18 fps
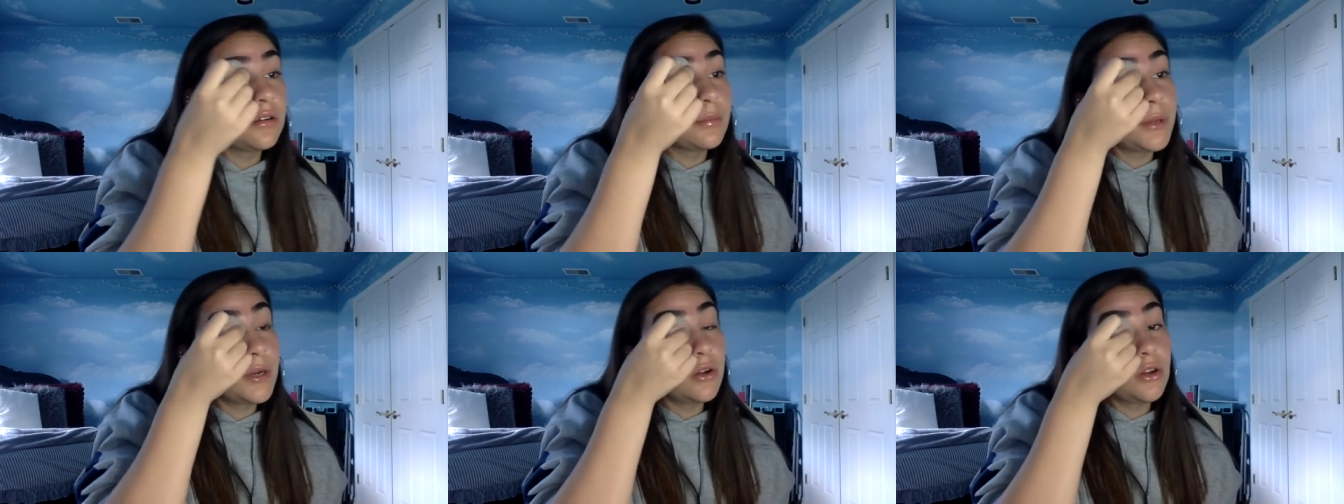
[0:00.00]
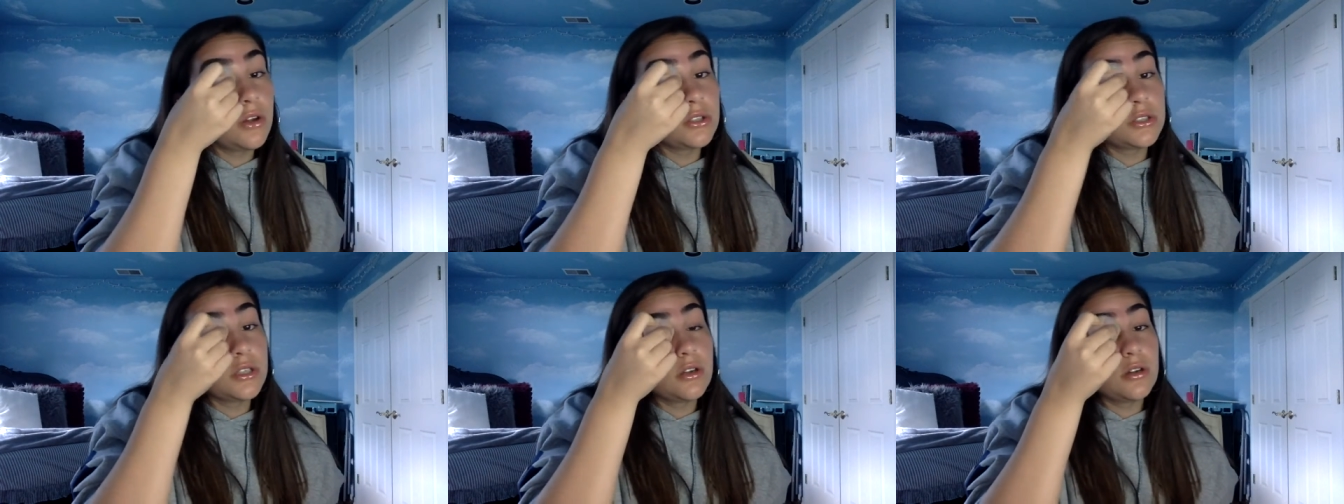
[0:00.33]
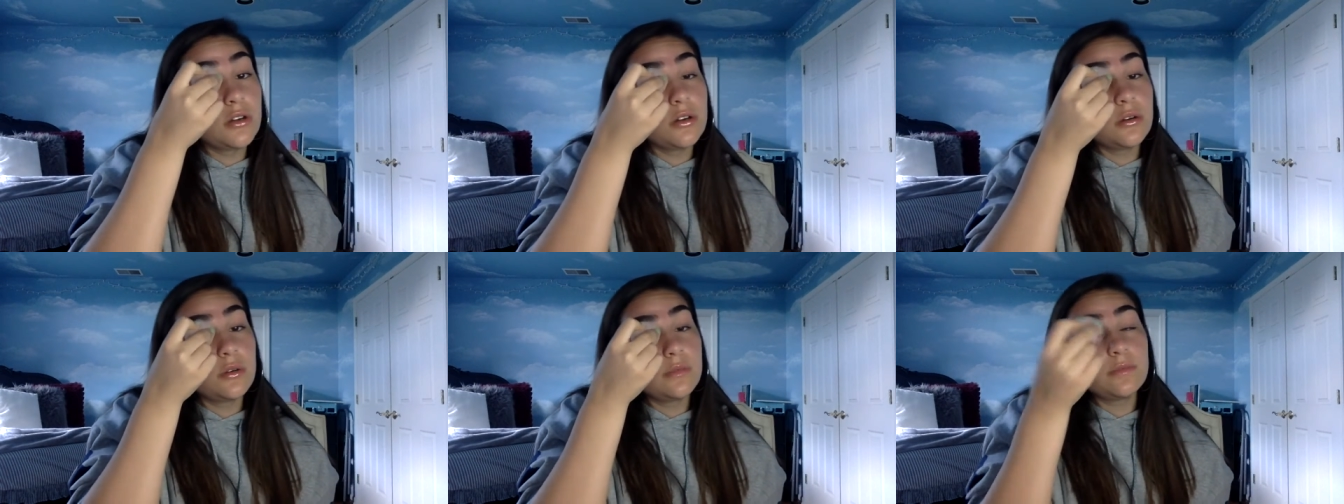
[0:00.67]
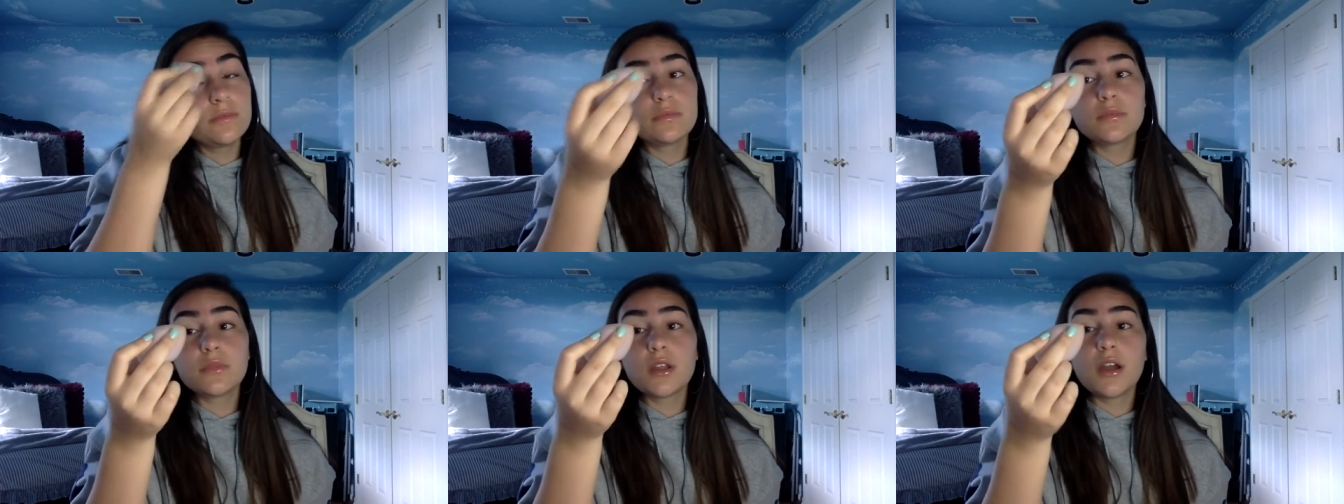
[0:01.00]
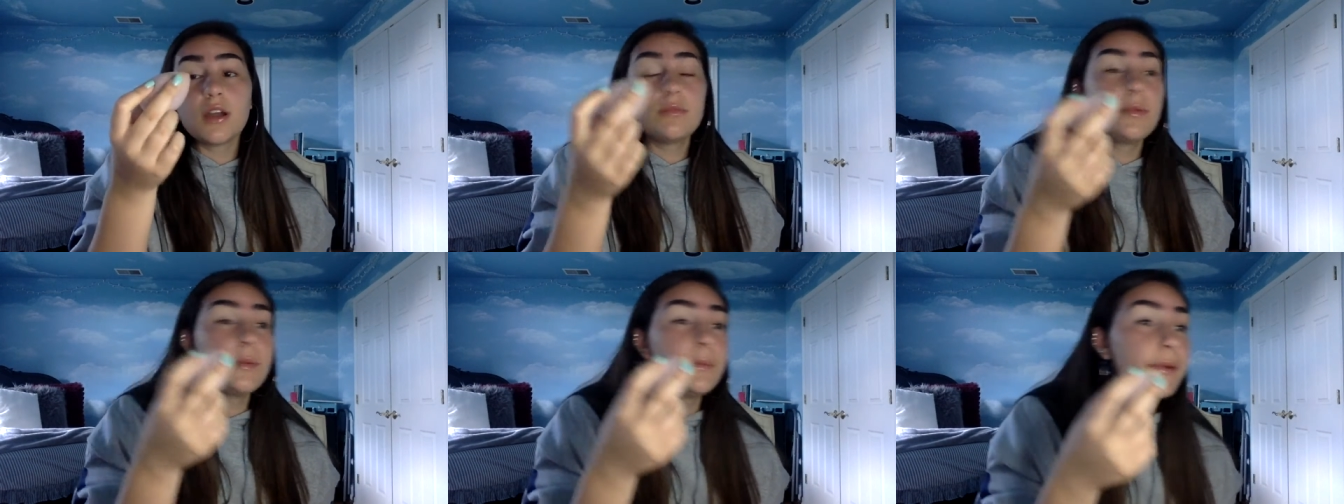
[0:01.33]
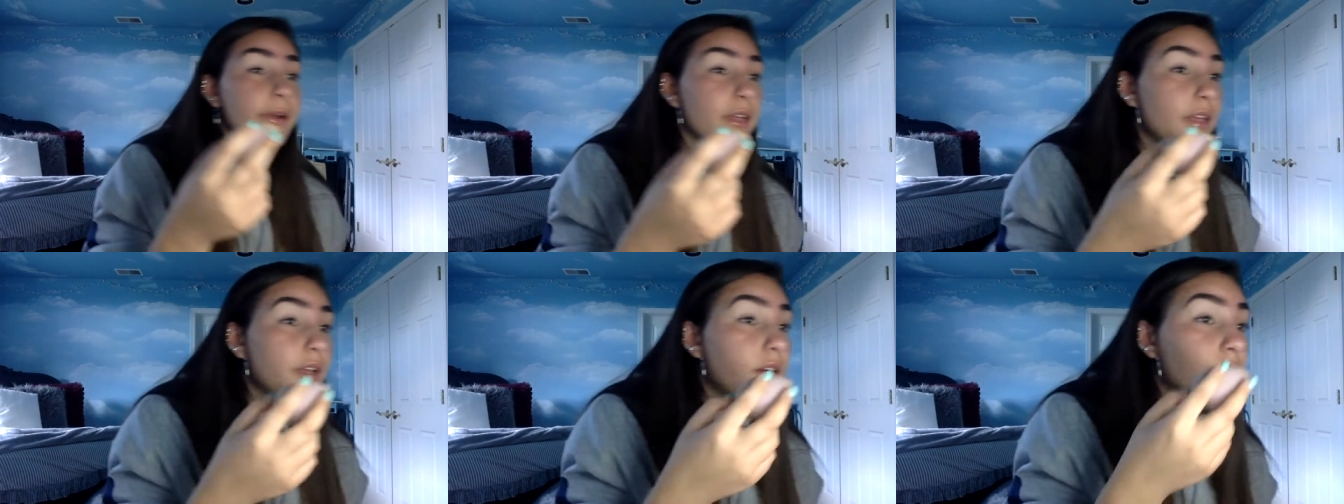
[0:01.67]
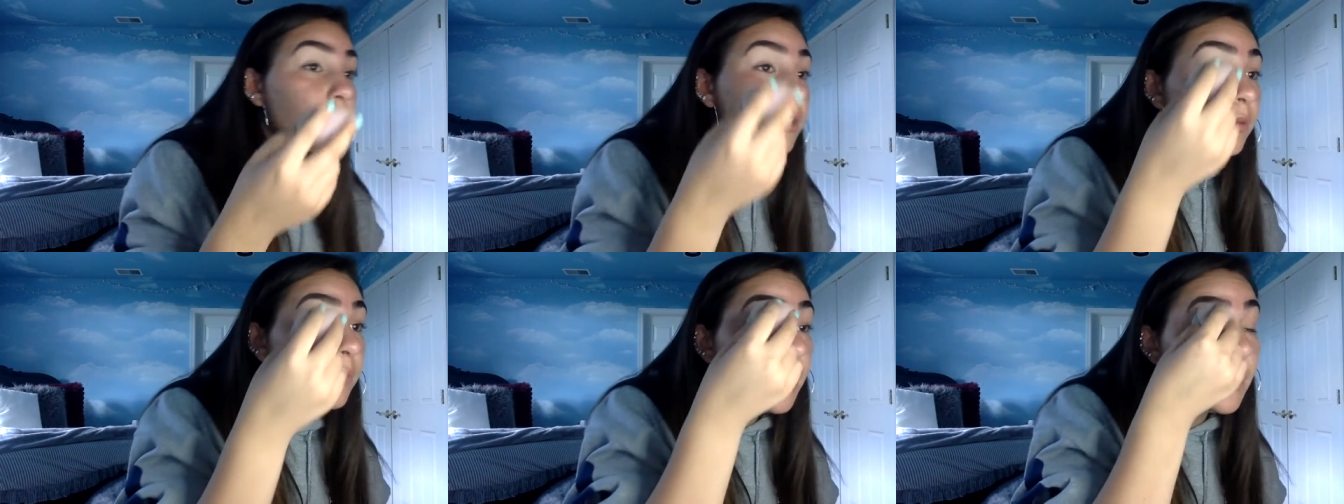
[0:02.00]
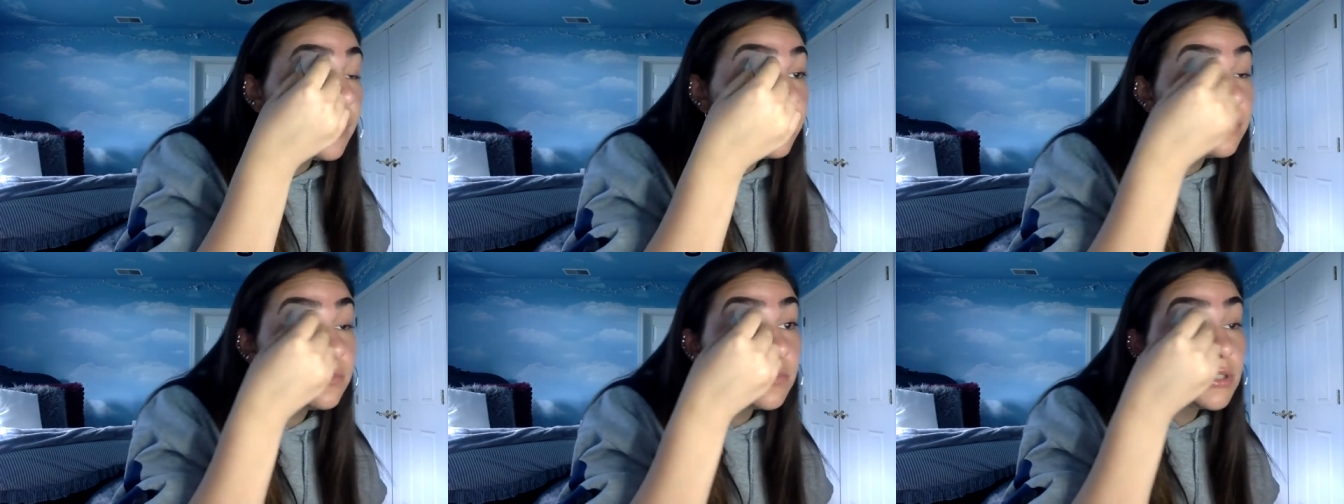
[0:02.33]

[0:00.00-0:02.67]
And also, I've been breaking out really bad.